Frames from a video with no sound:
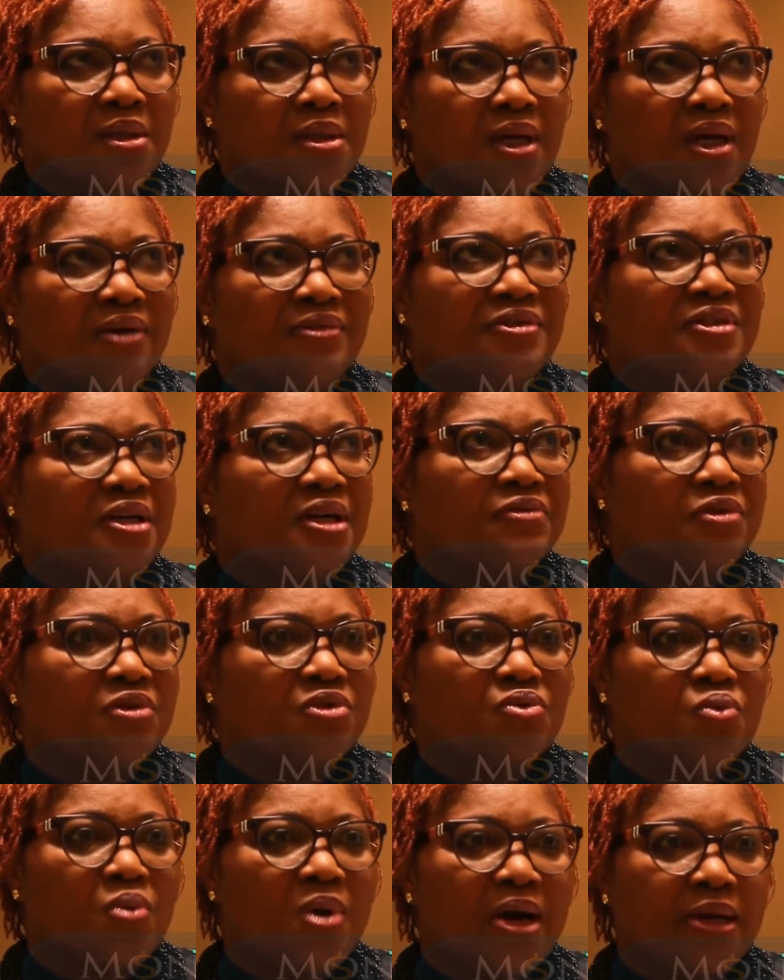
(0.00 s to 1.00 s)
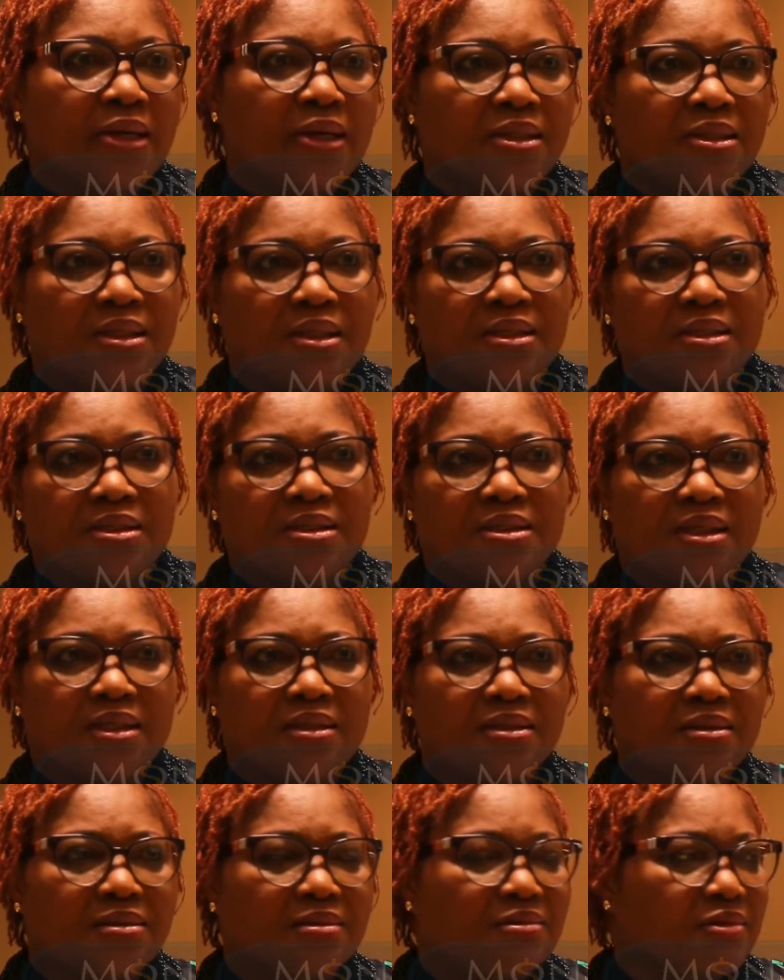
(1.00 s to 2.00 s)
I've traveled widely
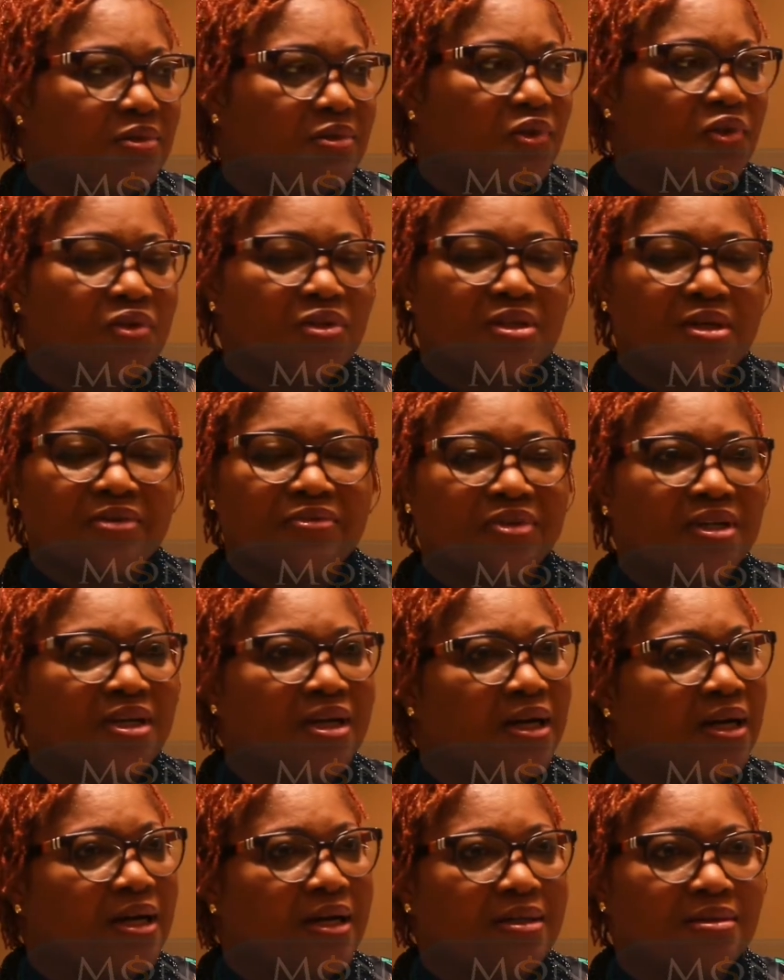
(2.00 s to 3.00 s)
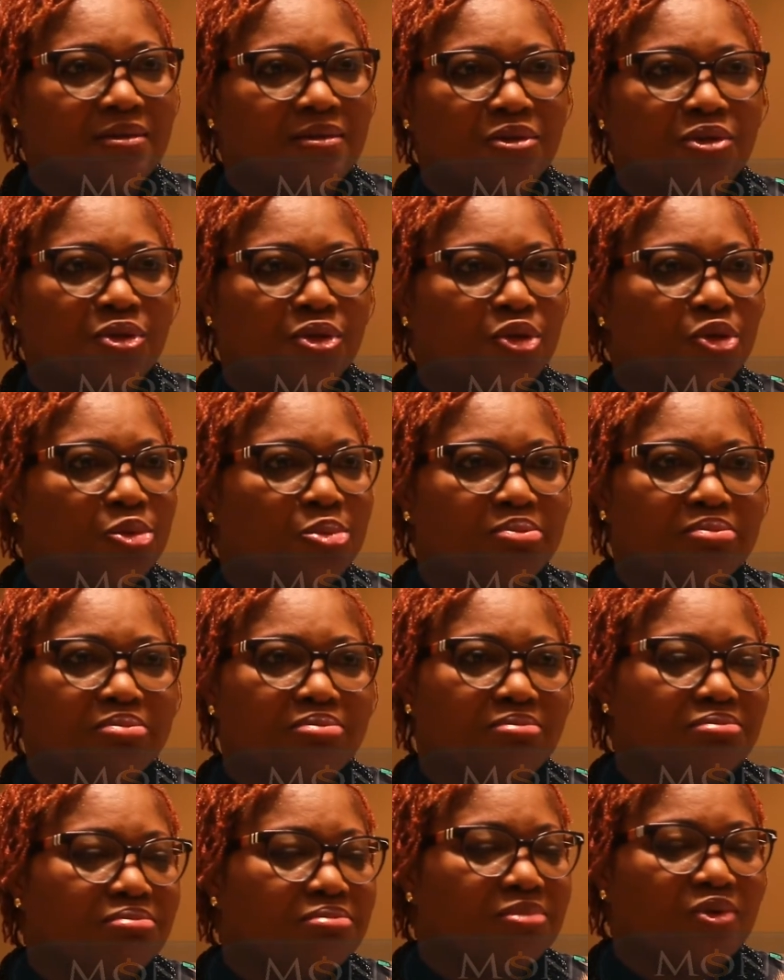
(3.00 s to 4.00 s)
across Africa, Europe,
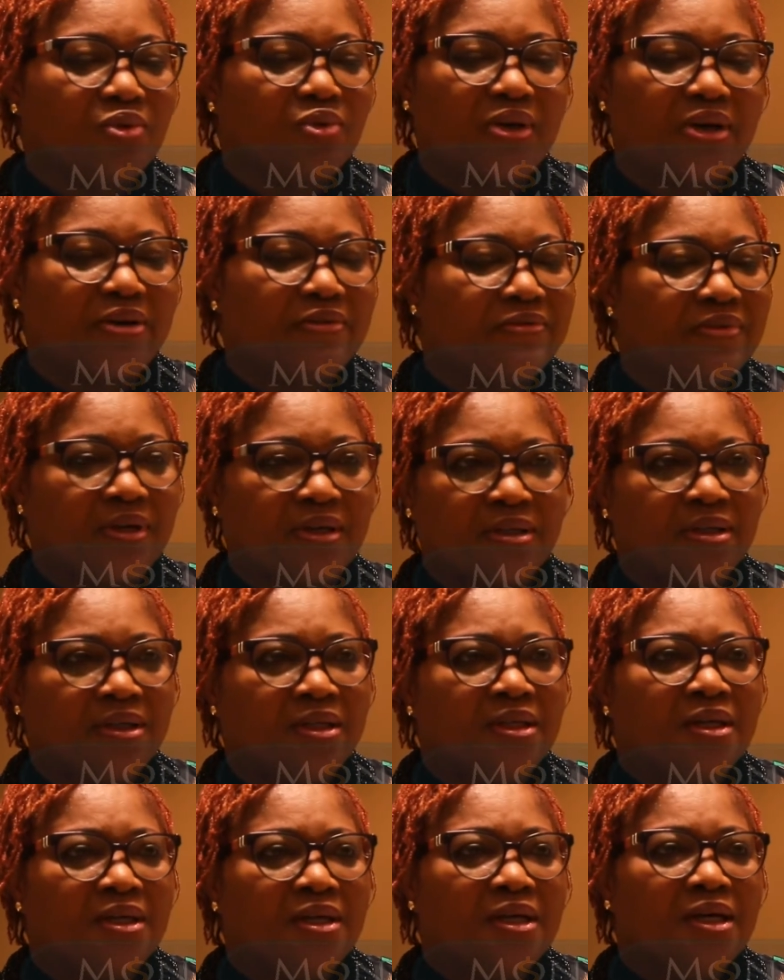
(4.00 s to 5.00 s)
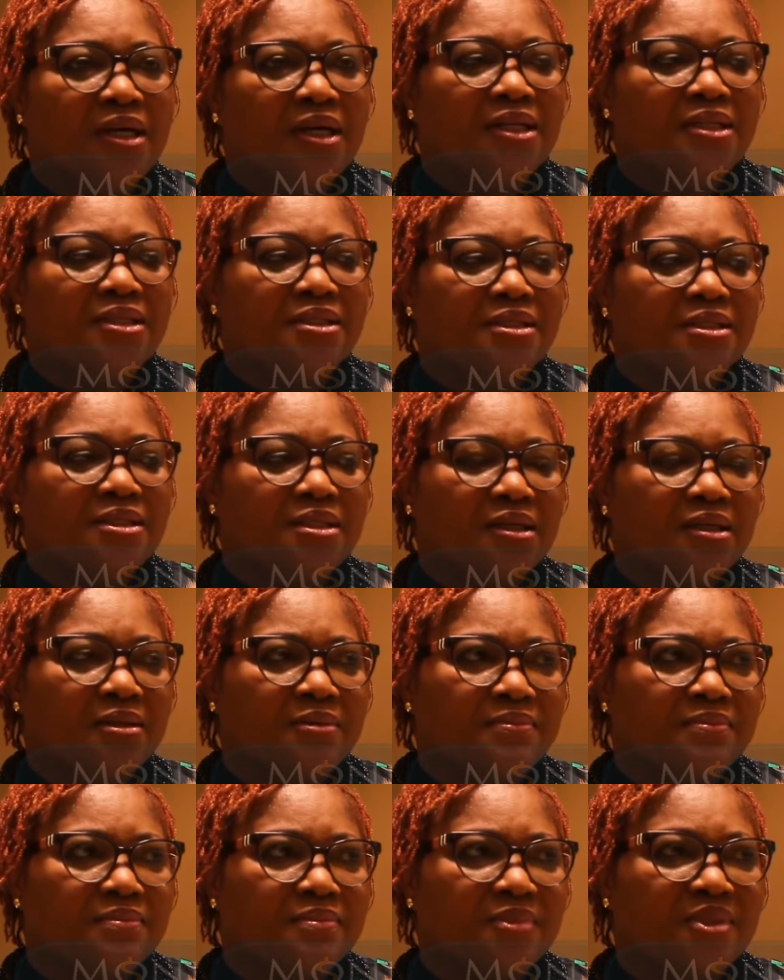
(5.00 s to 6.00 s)
wherever, and
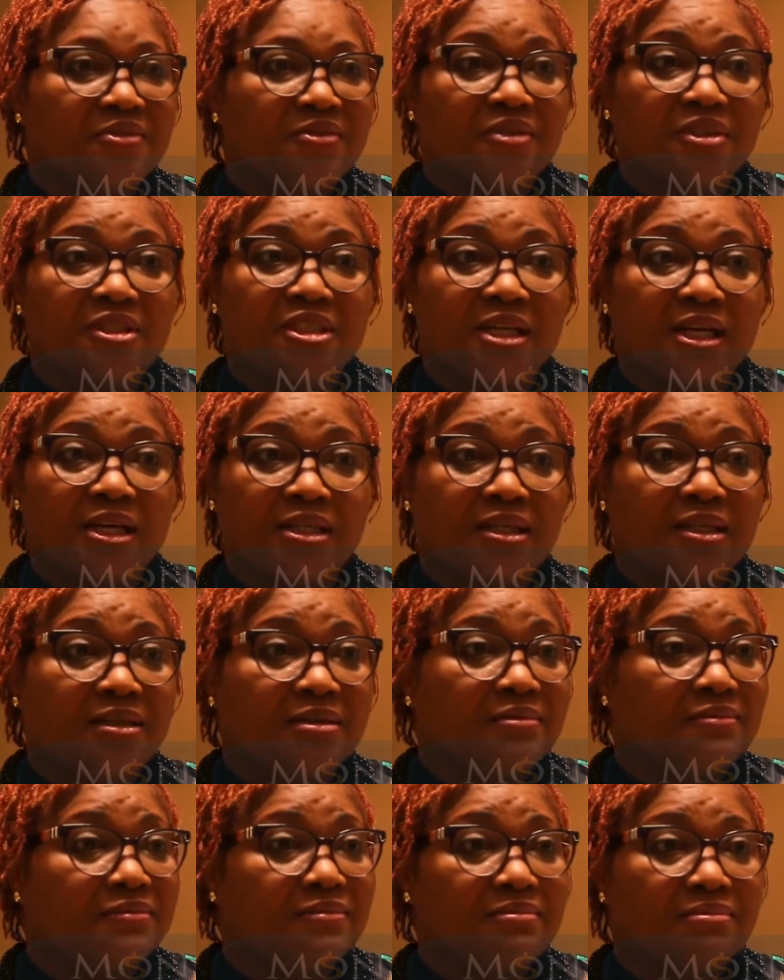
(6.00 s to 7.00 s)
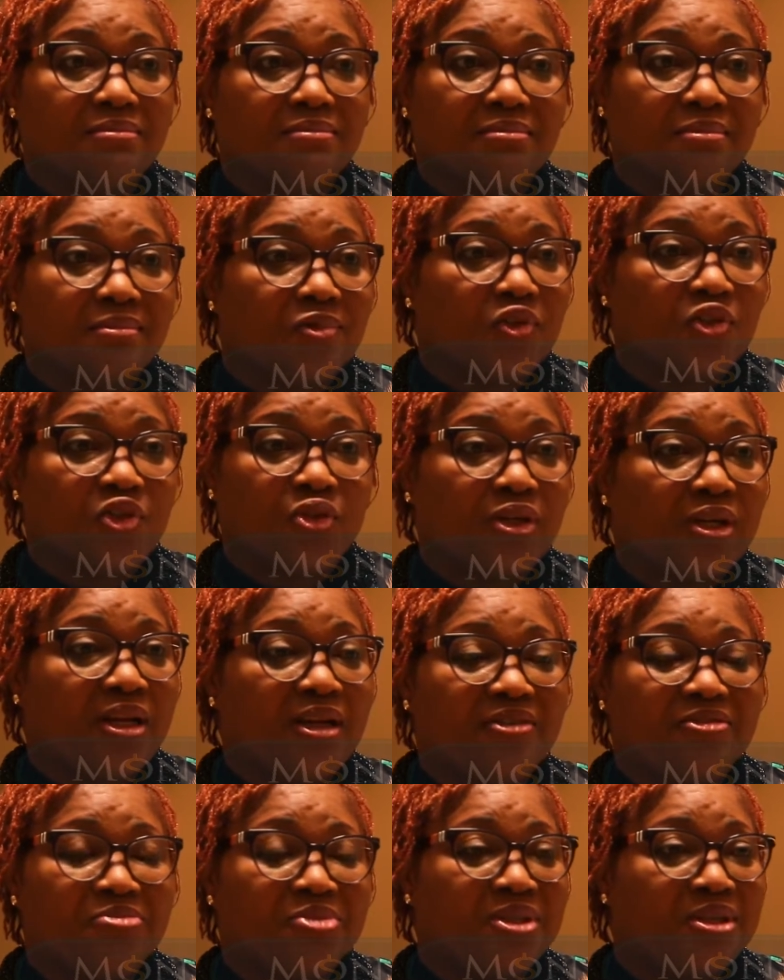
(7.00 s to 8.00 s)
even China,
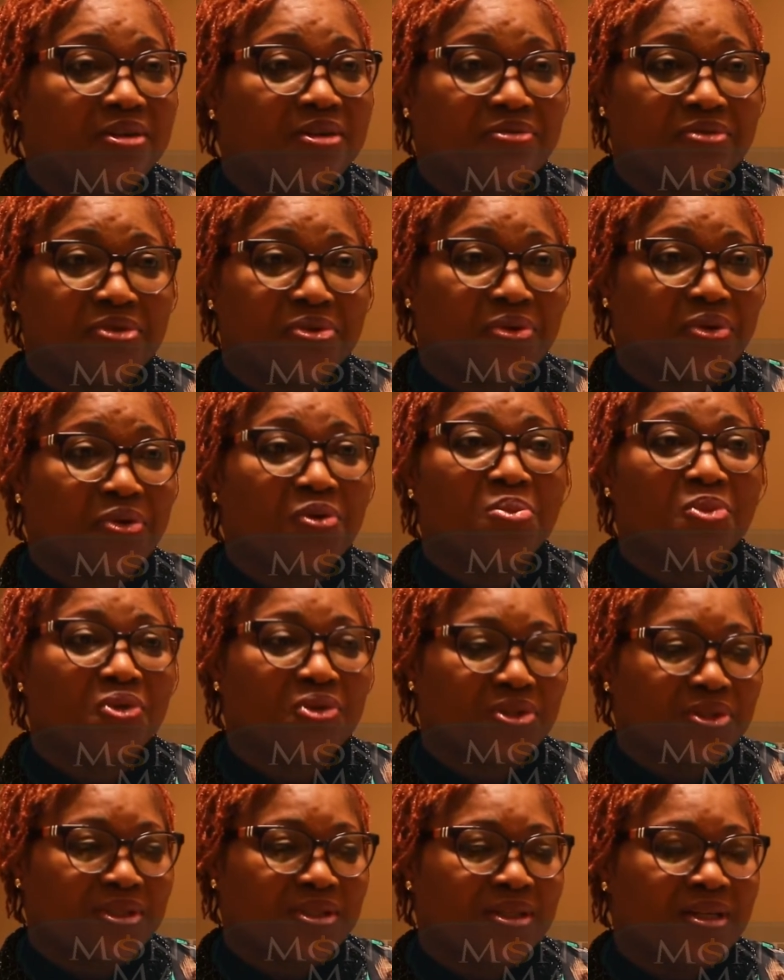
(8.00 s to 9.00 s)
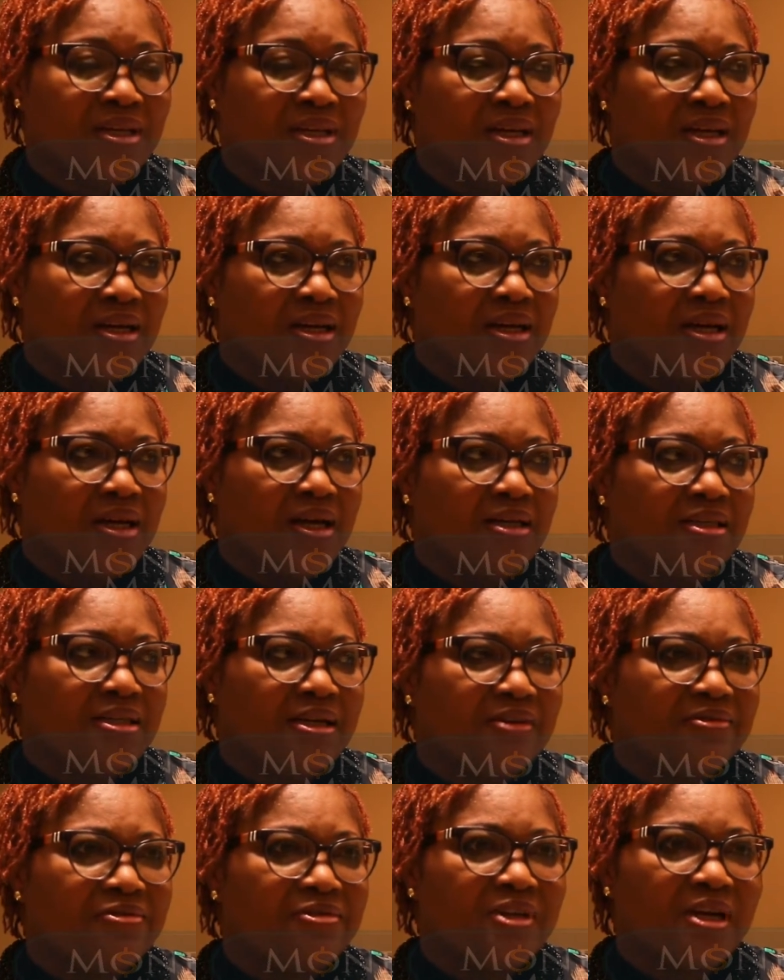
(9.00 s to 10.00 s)
Australia, I've been everywhere almost. And
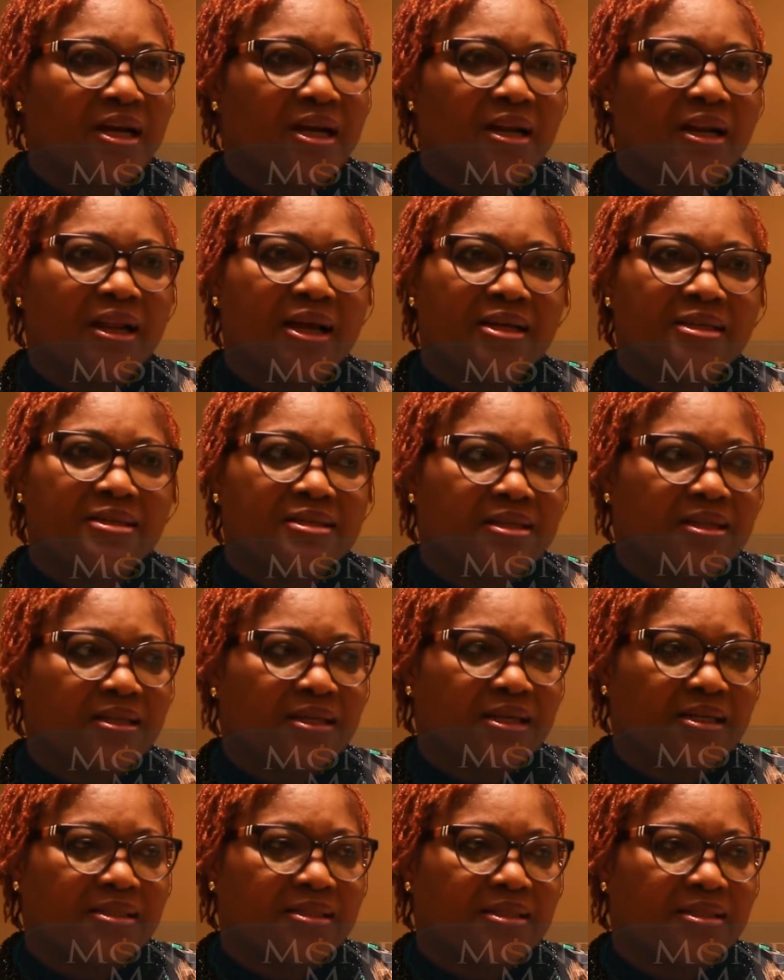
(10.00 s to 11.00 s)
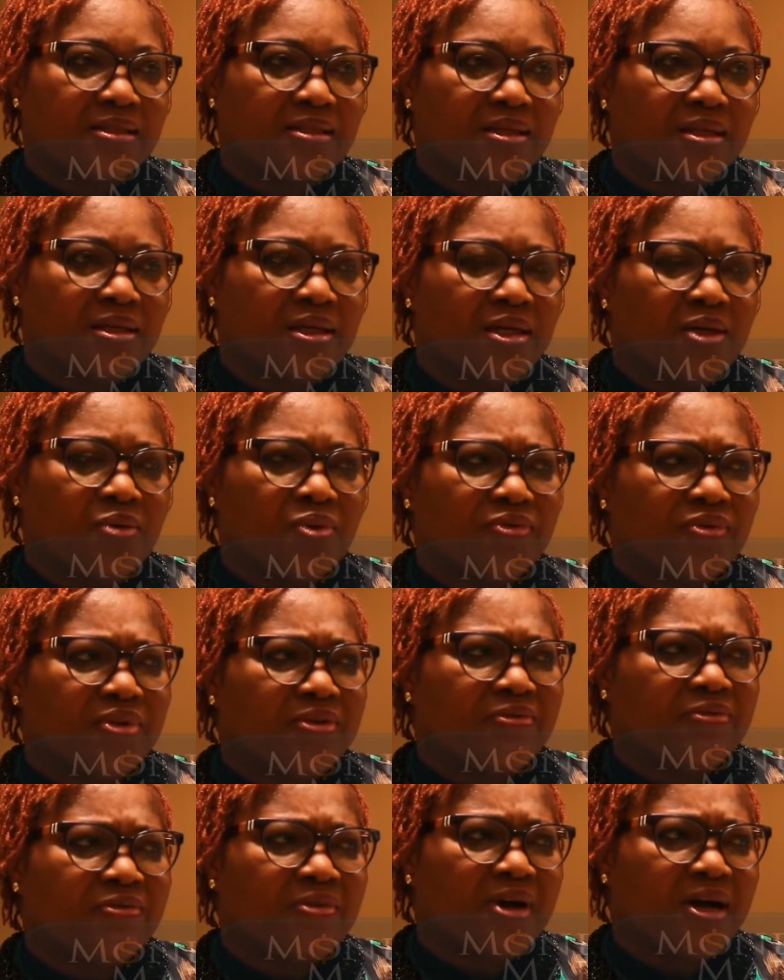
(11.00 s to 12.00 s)
I've realized that with
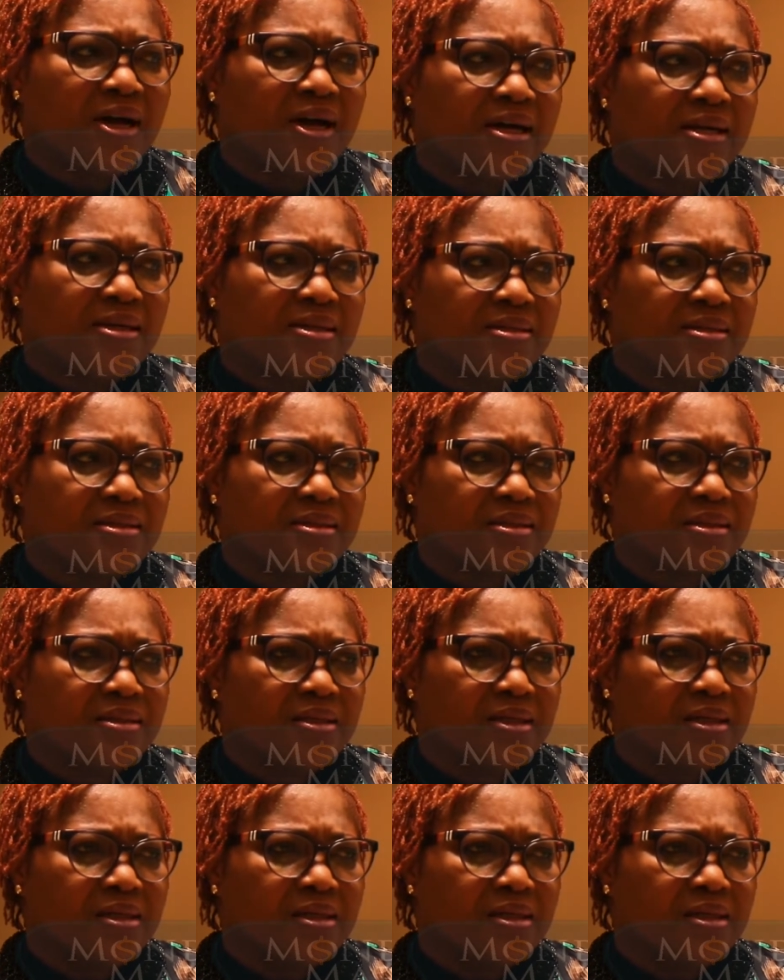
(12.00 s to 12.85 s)
the vast,